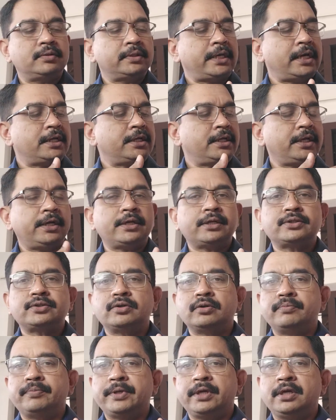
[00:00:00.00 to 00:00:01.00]
attire
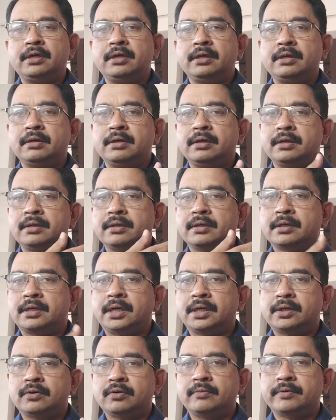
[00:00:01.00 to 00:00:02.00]
should be
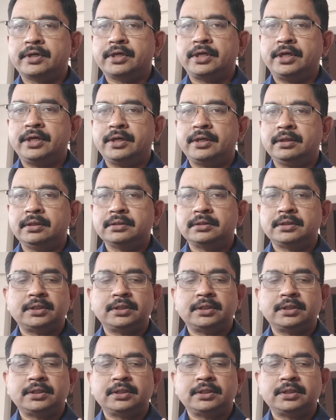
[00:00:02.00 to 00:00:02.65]
cut over here.